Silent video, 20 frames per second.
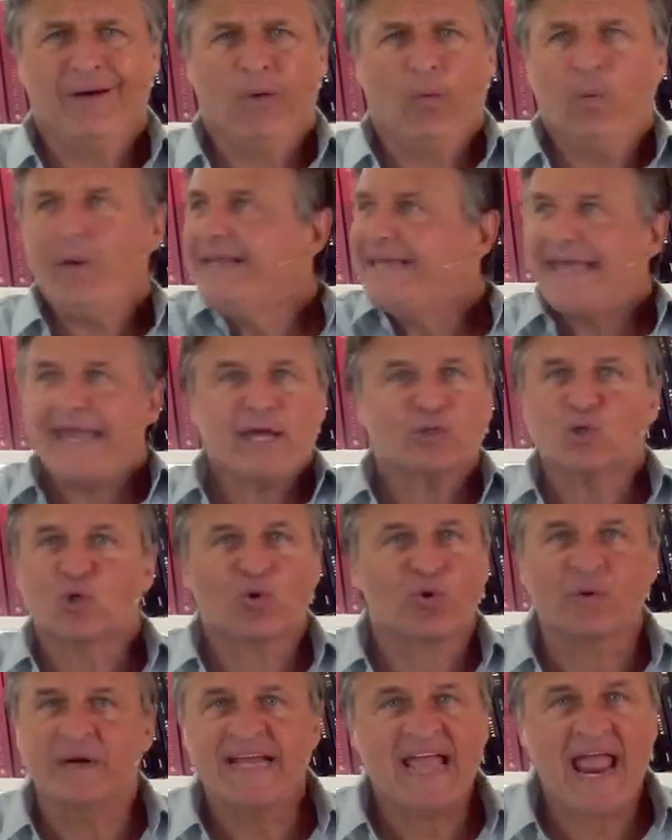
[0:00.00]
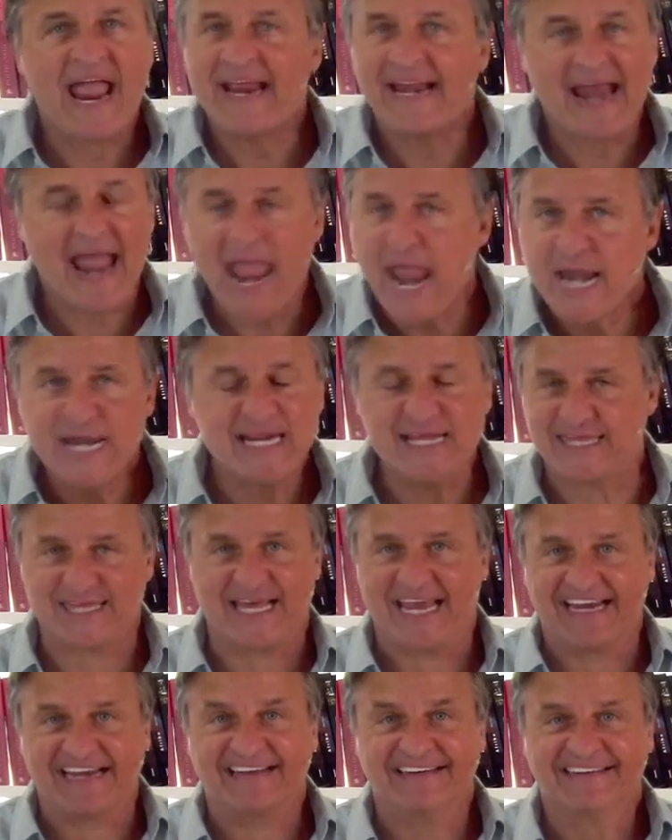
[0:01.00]
We can't create
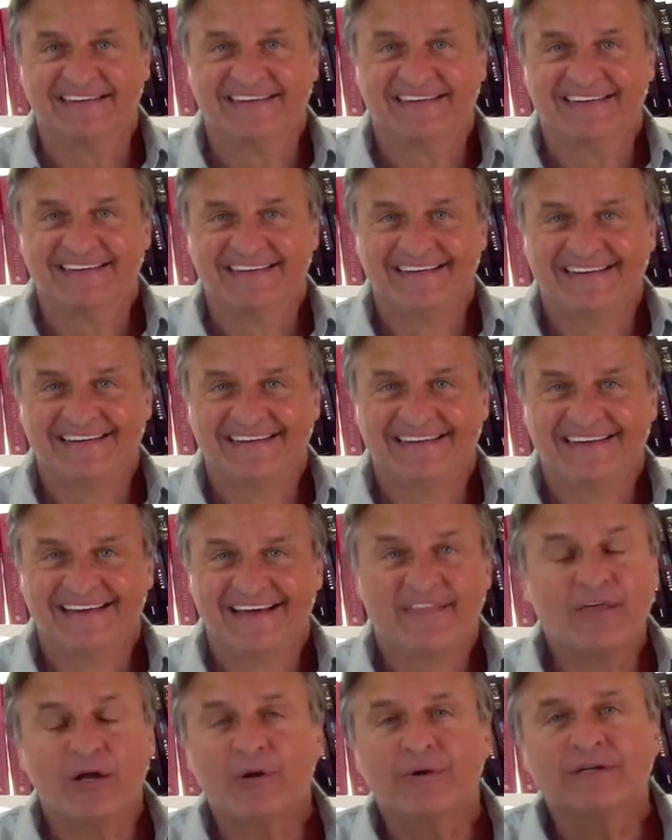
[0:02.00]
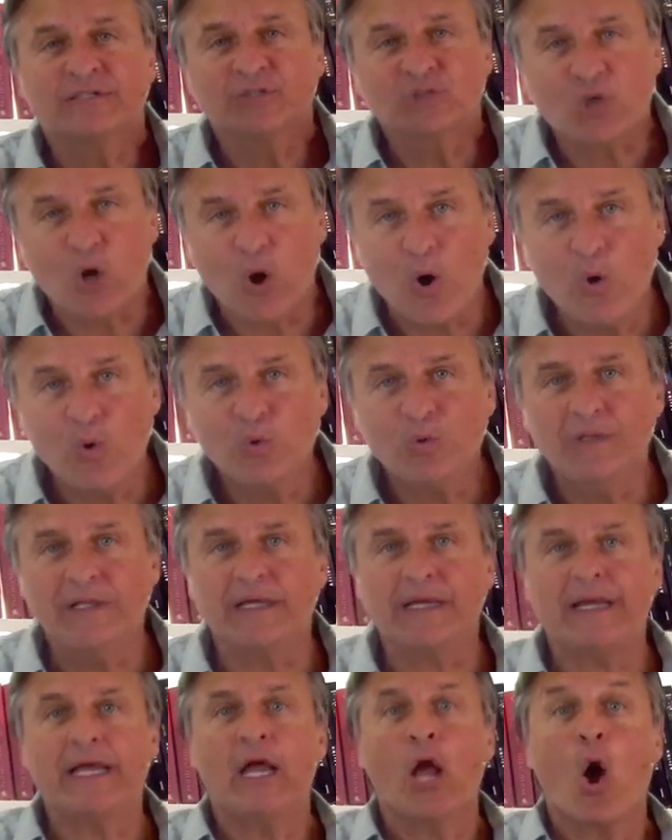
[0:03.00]
anything. There is
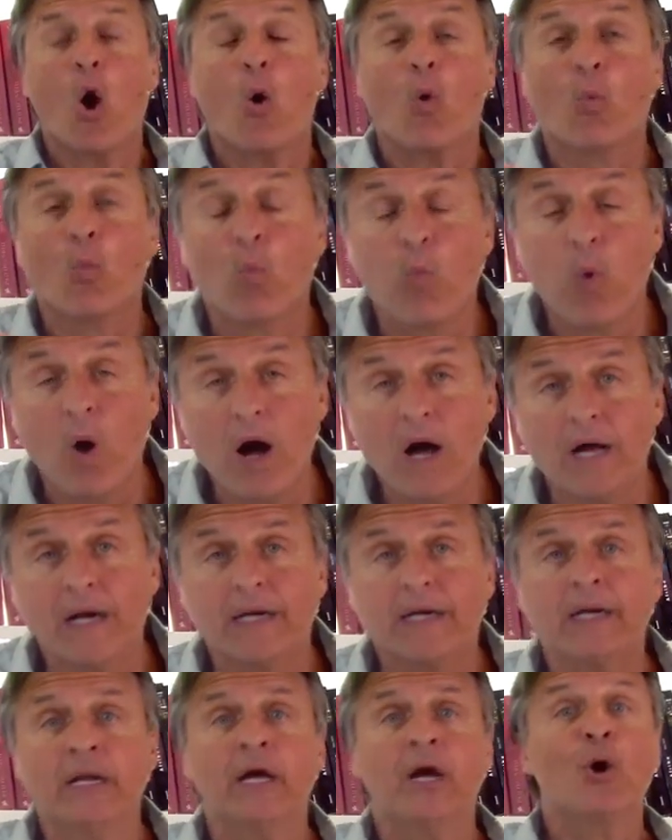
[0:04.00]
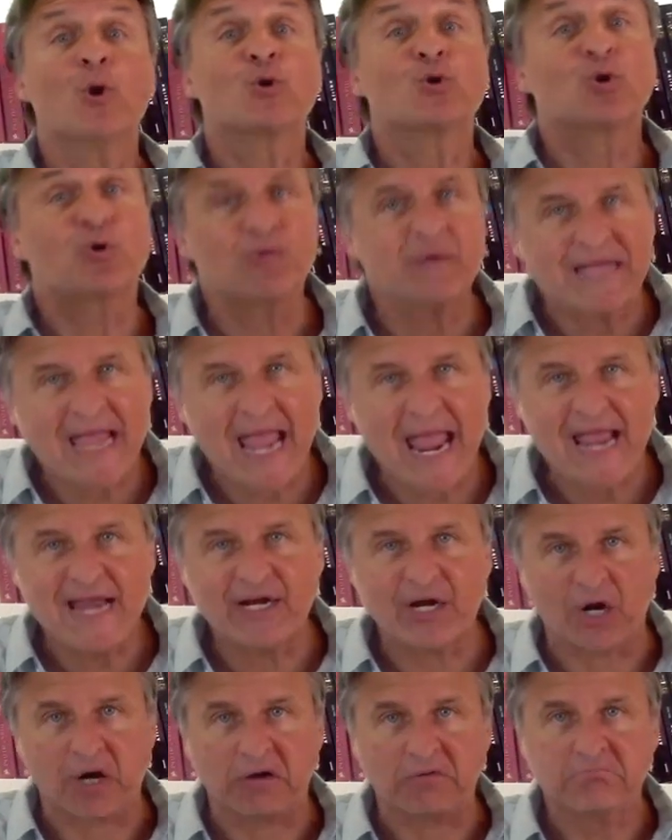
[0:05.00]
only one
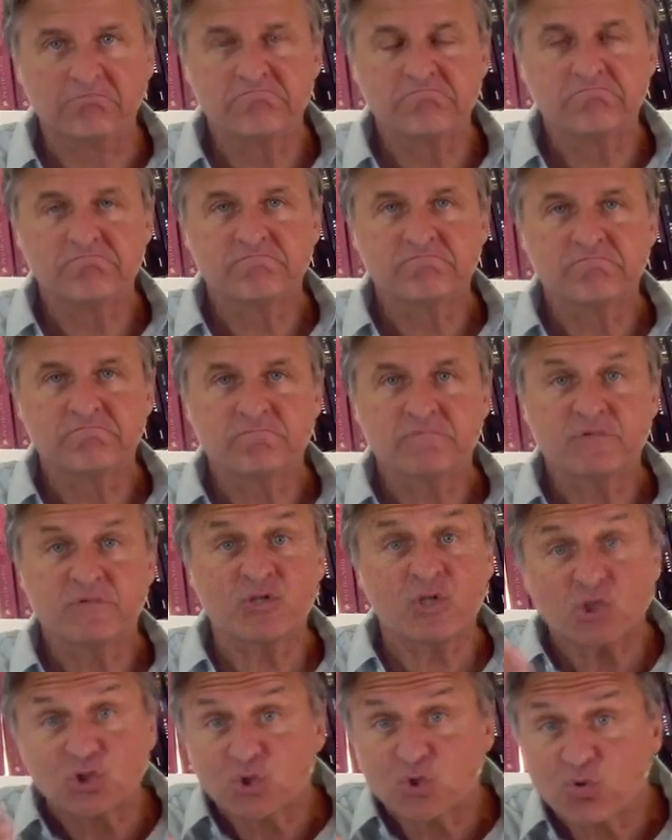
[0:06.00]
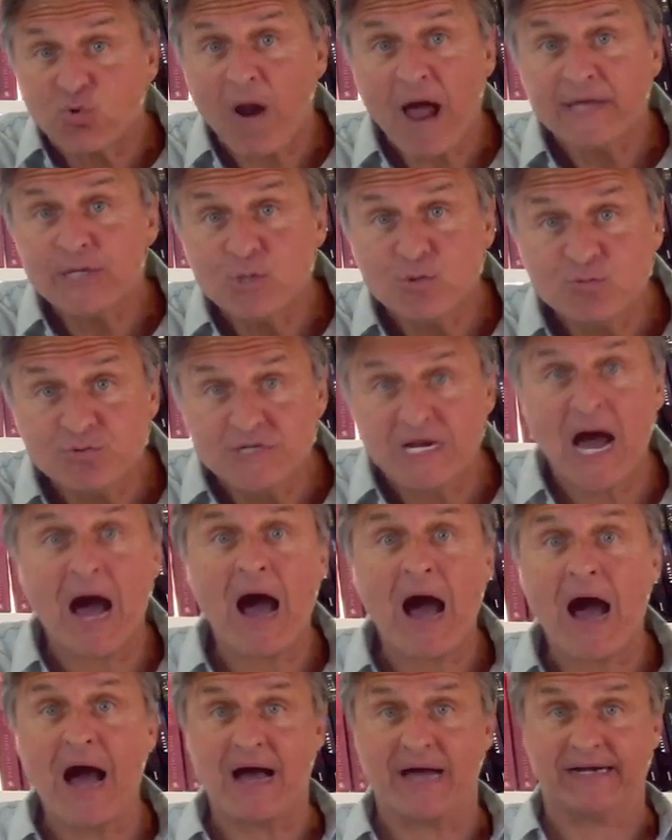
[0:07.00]
creator, the triune
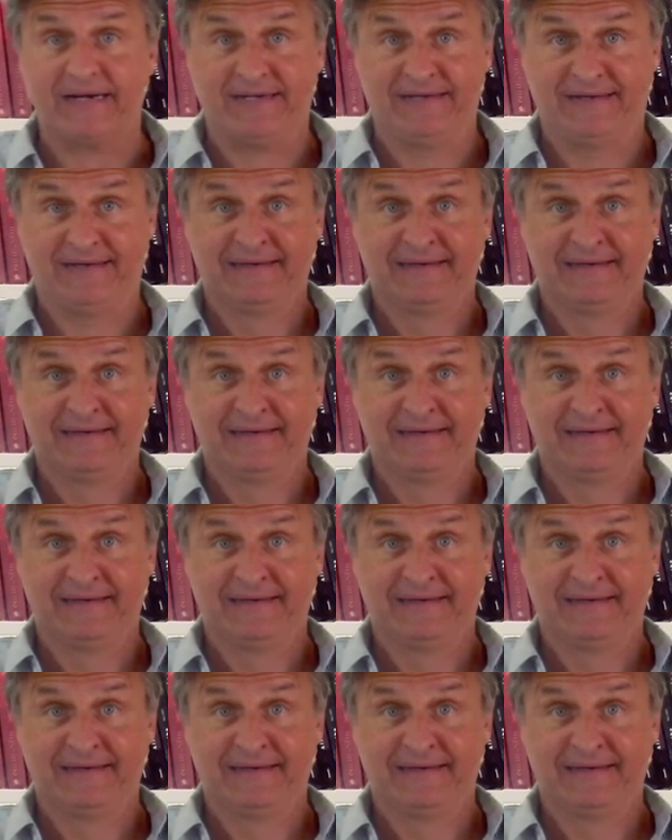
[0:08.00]
God.